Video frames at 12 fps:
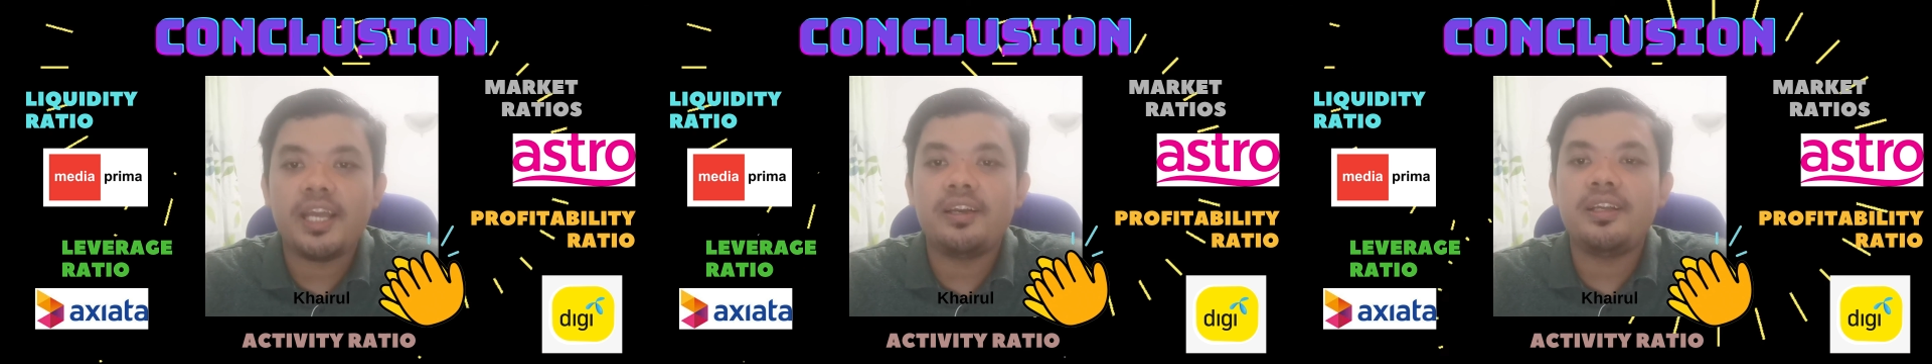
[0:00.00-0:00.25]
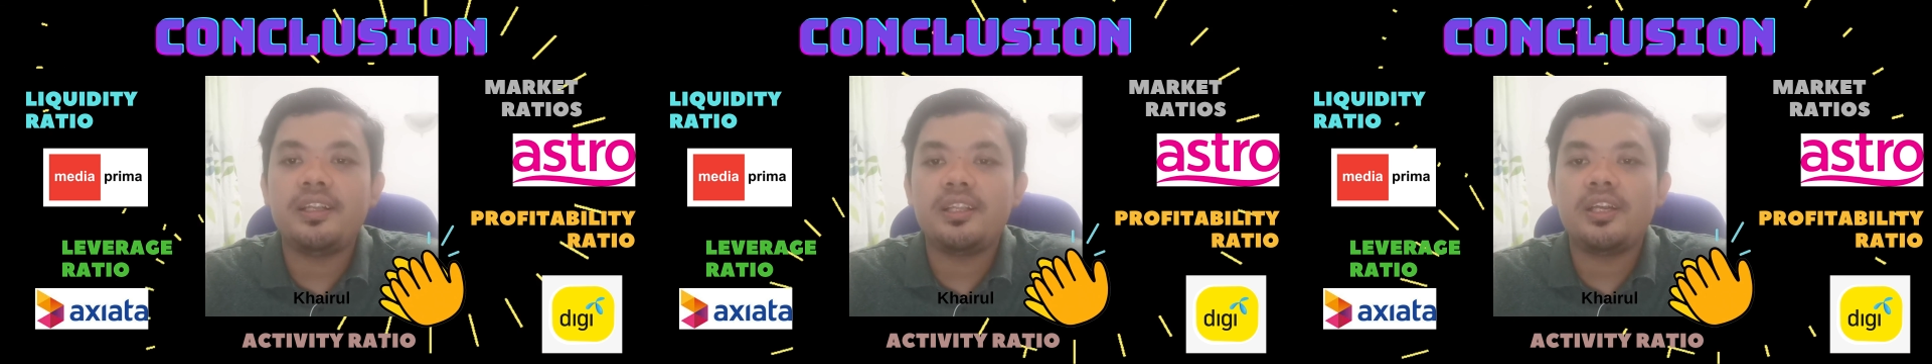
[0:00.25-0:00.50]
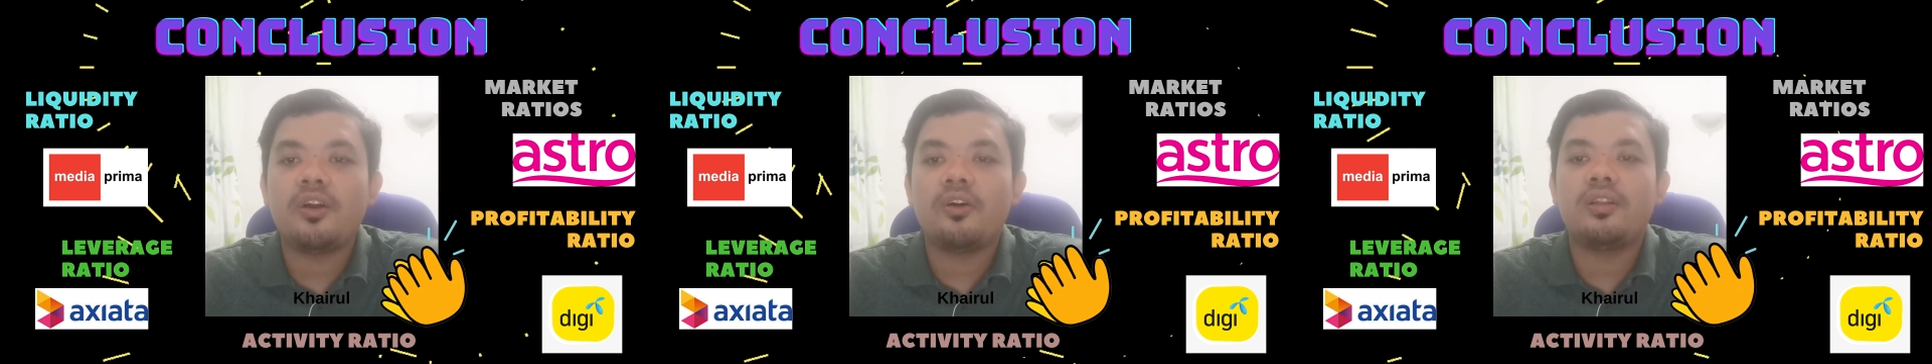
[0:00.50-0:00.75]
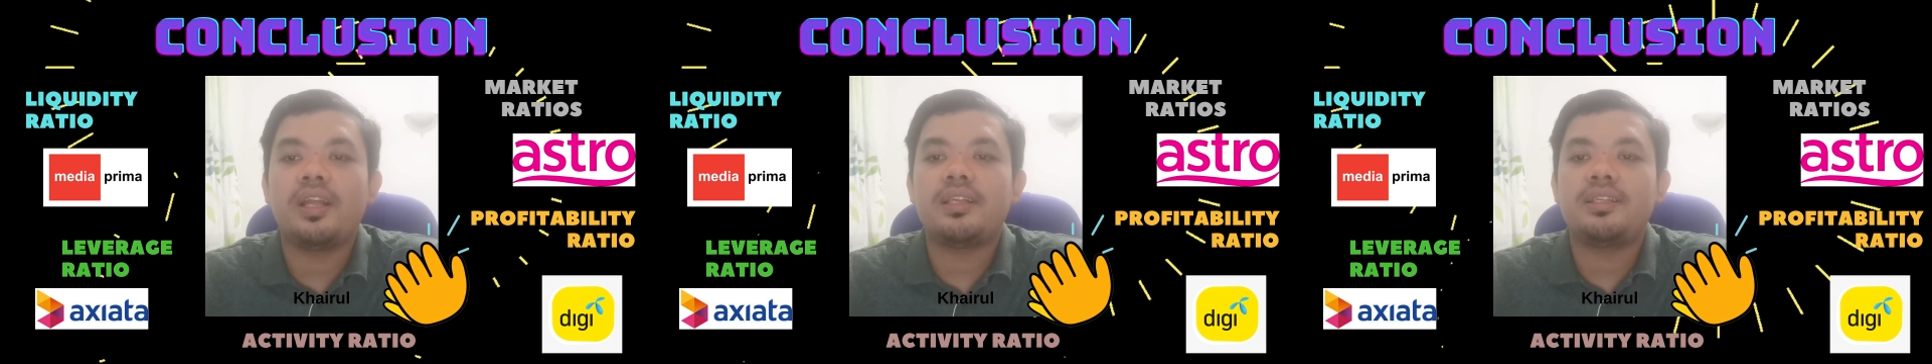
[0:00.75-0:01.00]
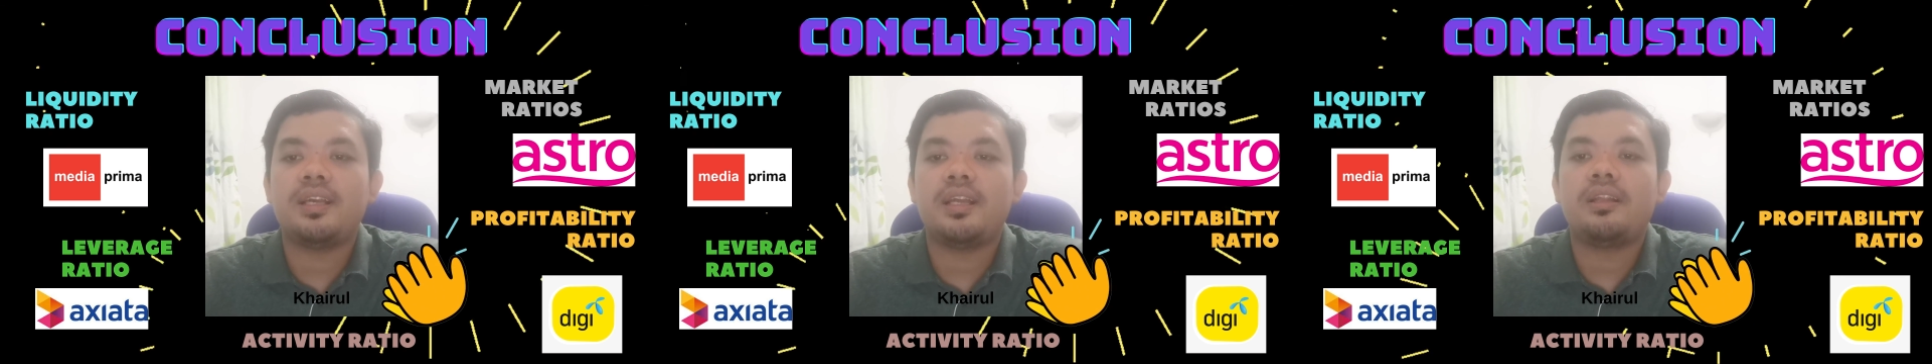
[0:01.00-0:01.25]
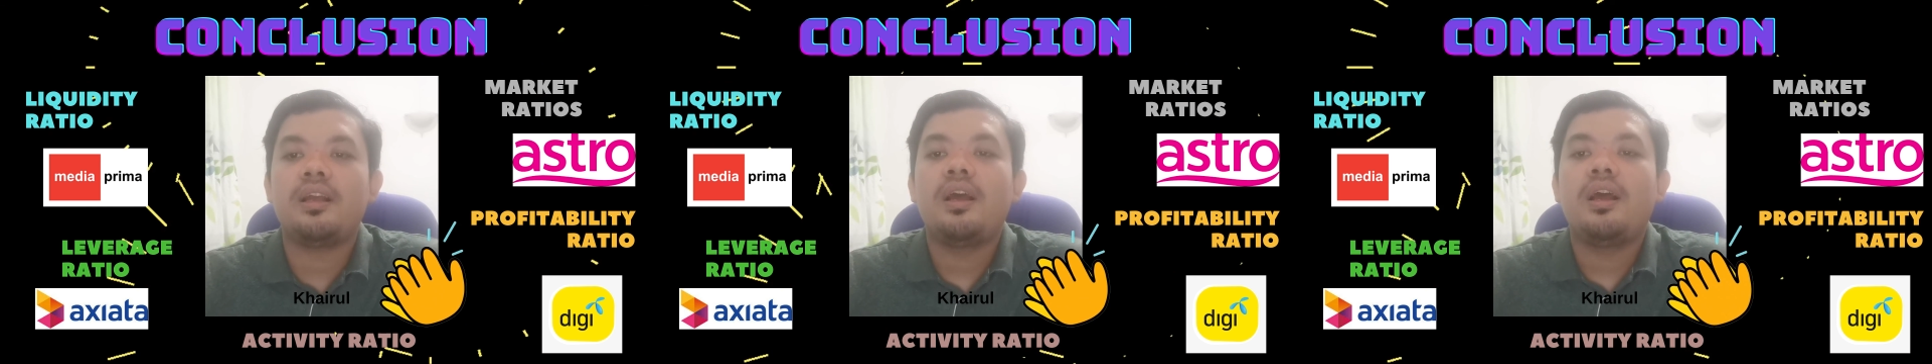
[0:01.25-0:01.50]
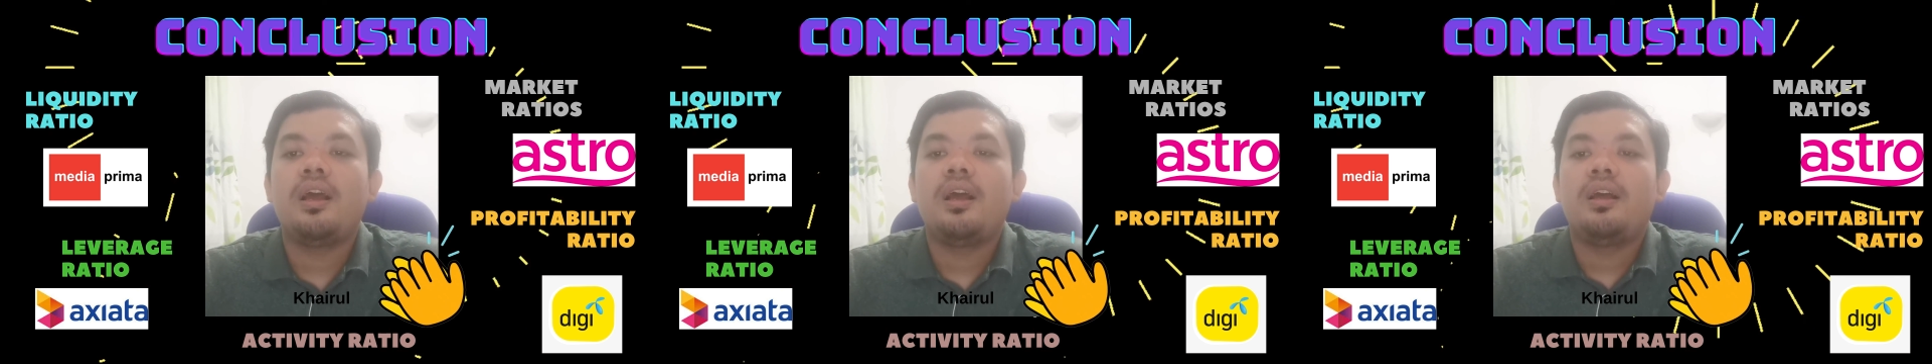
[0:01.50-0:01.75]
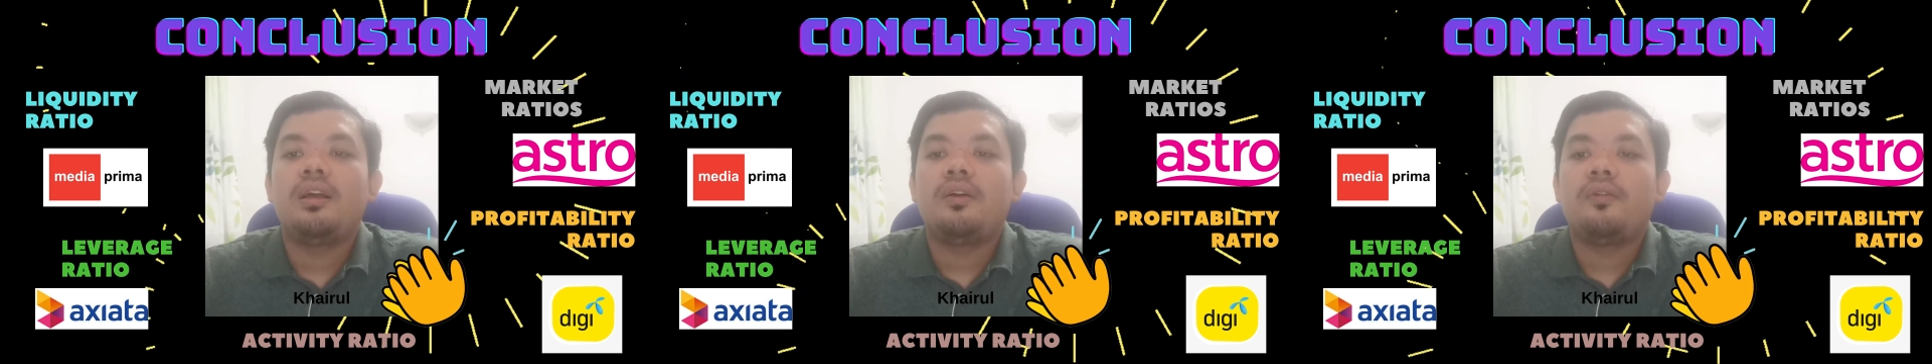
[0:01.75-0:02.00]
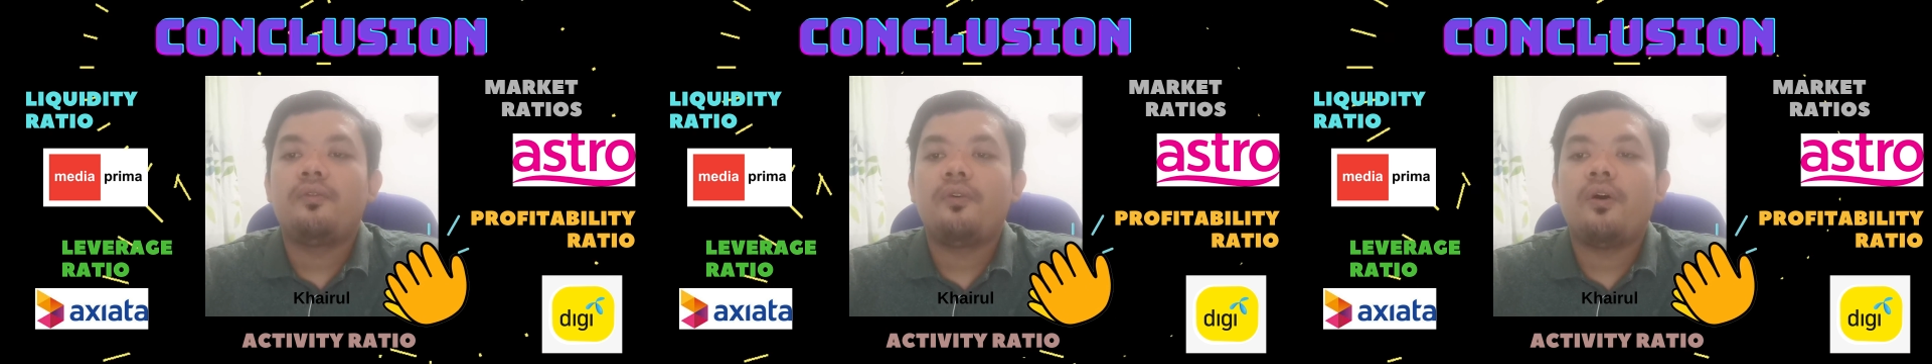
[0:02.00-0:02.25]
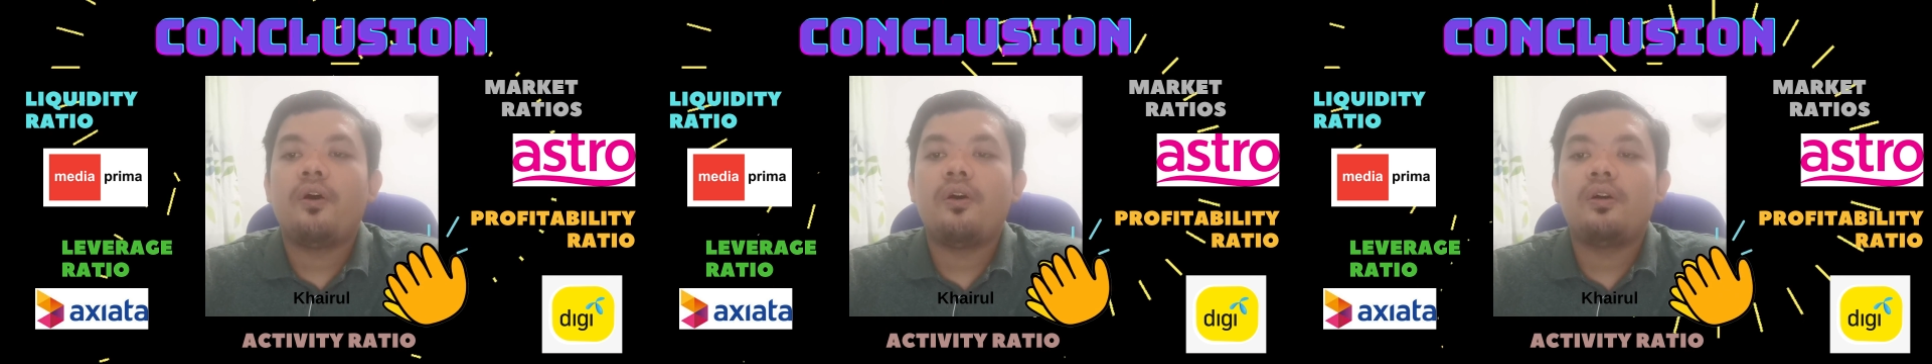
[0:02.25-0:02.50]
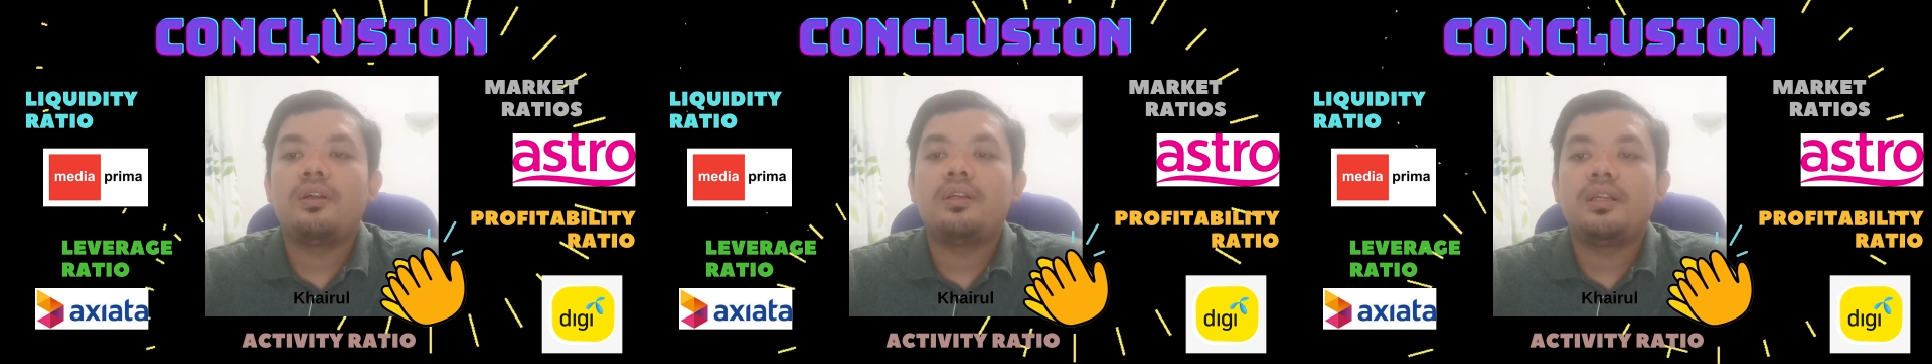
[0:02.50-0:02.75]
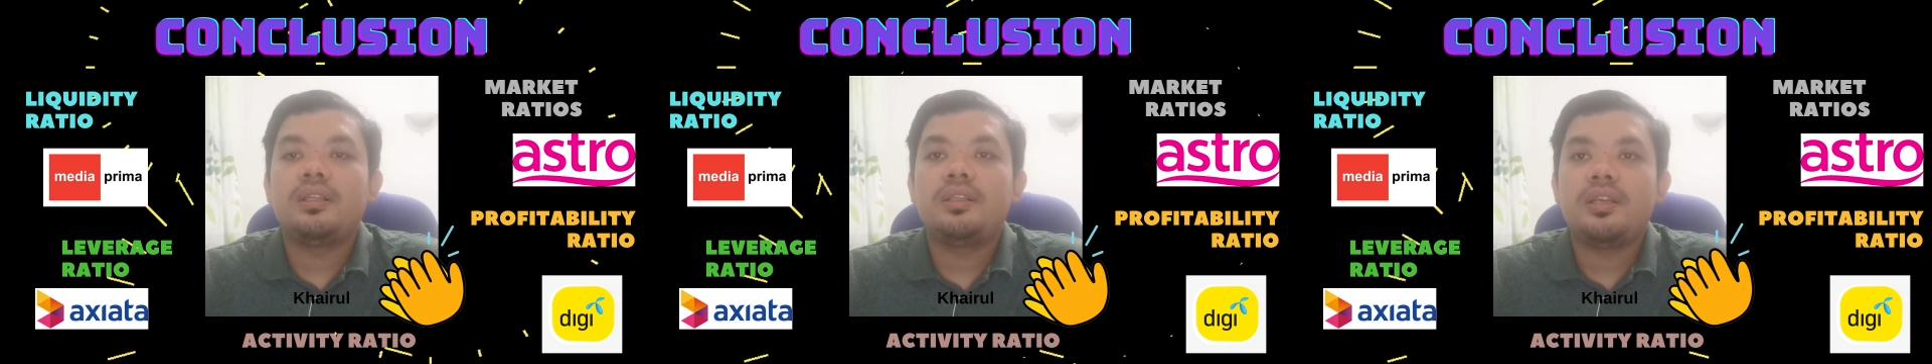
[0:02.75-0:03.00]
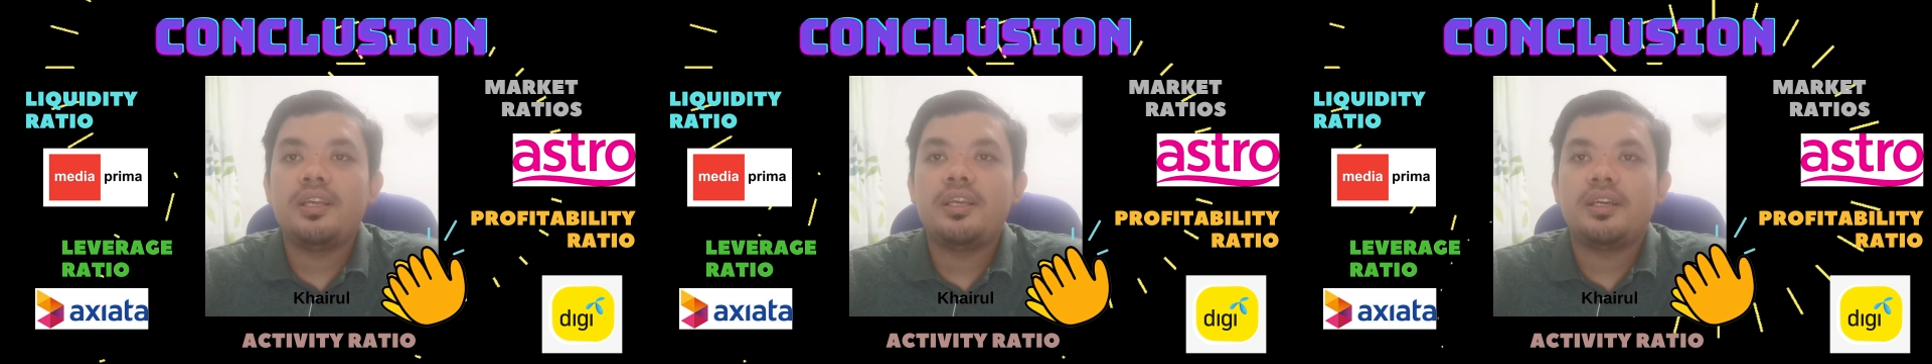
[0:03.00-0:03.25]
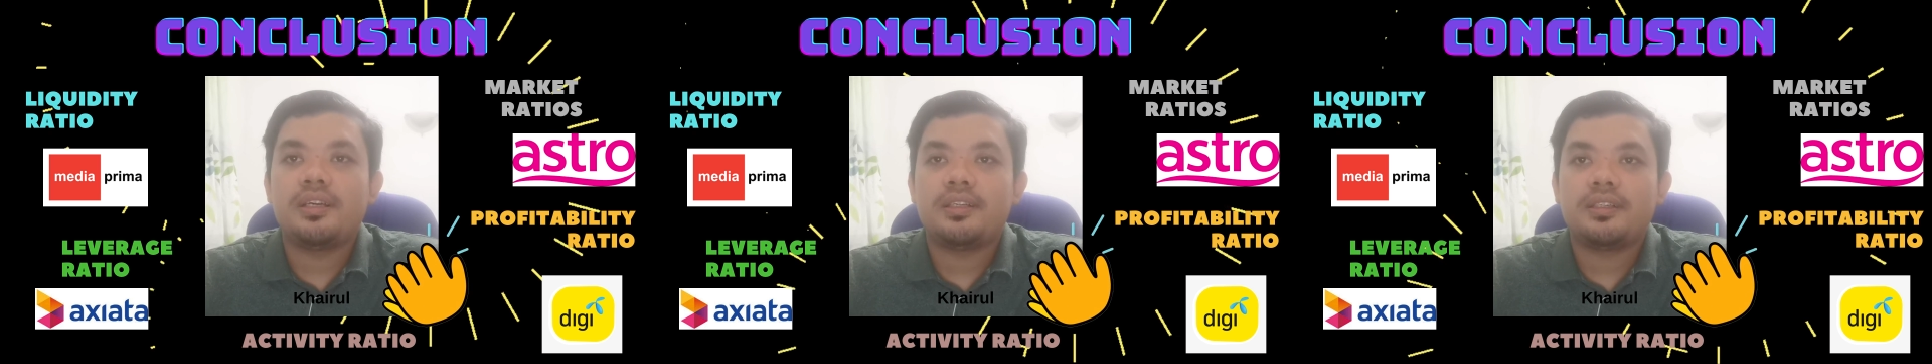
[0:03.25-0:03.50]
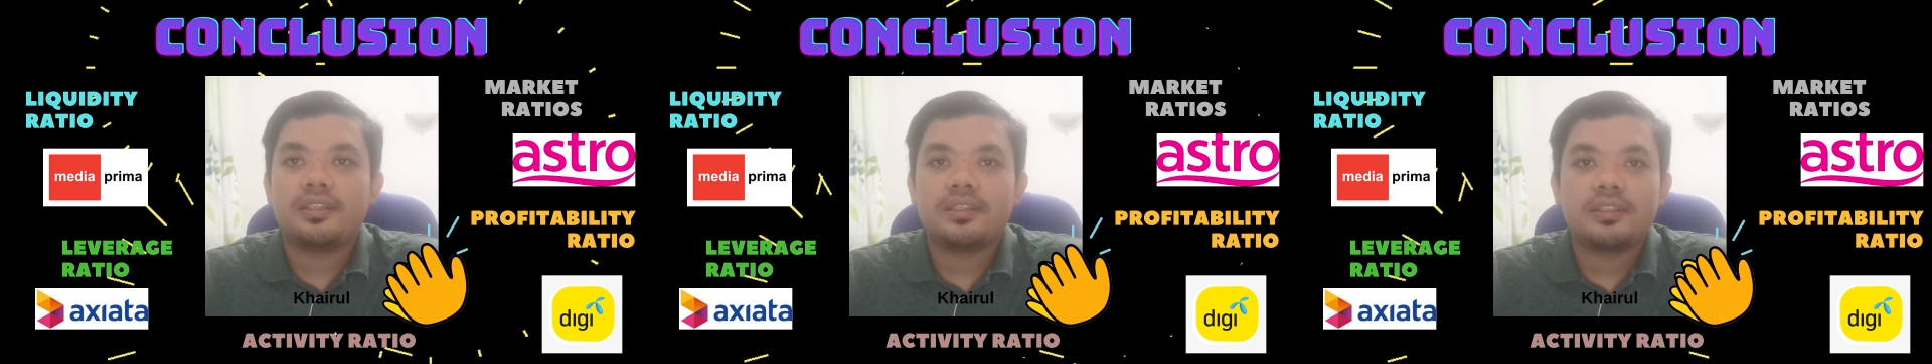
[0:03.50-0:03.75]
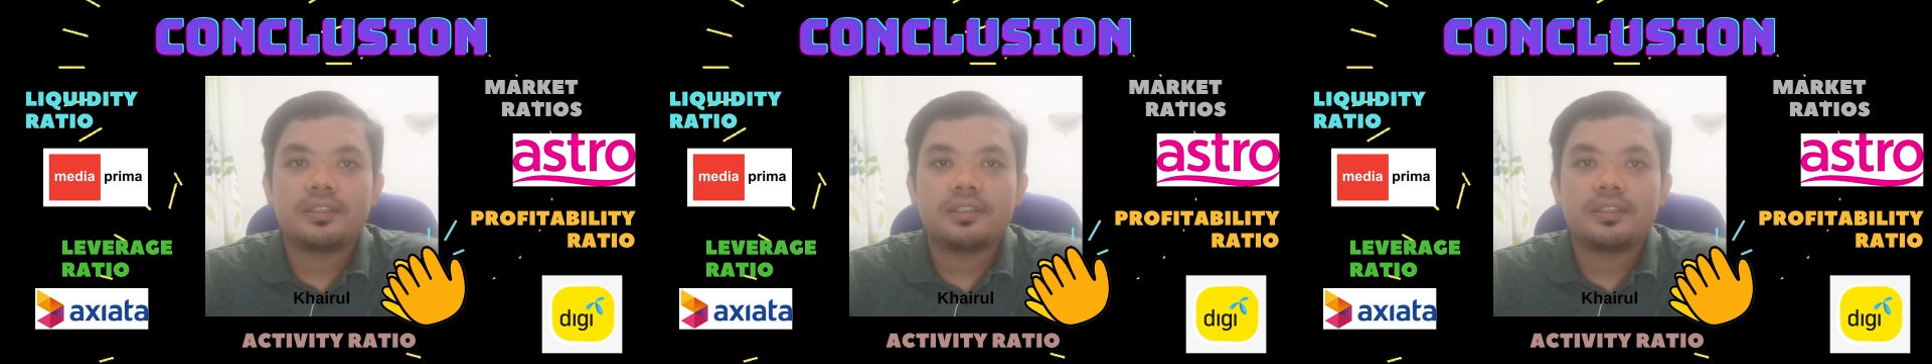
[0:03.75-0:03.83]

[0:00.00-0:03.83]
and return on asset for all the 3 years.